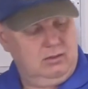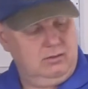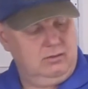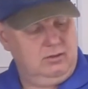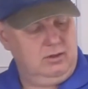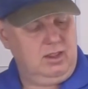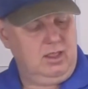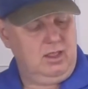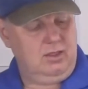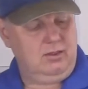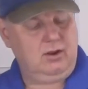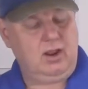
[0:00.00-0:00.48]

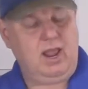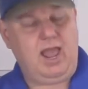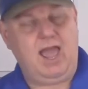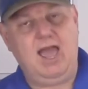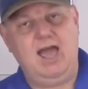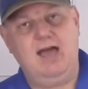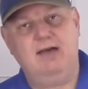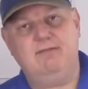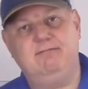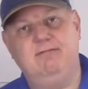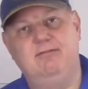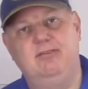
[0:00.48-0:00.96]
The other
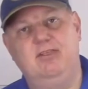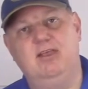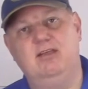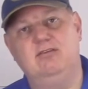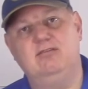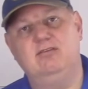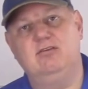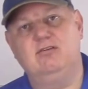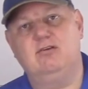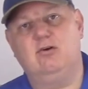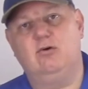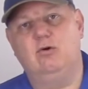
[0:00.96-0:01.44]
half of
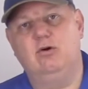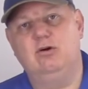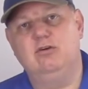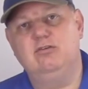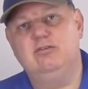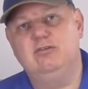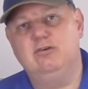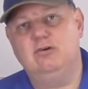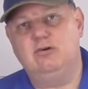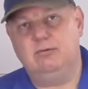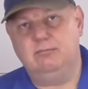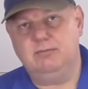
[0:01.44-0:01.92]
this, of
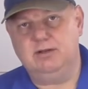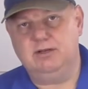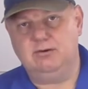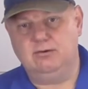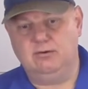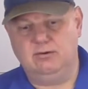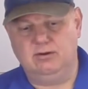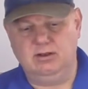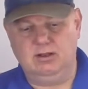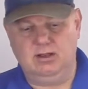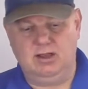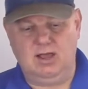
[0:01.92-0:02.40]
course, you're going to be
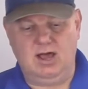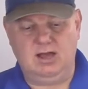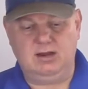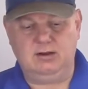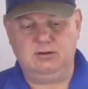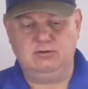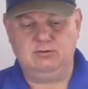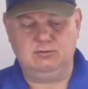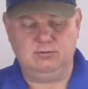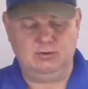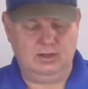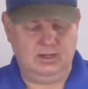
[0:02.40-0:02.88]
doing a lot
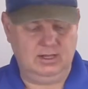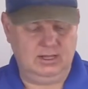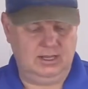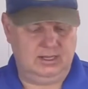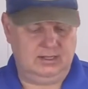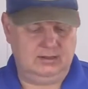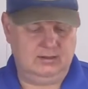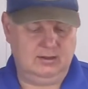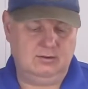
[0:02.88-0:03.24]
of drilling.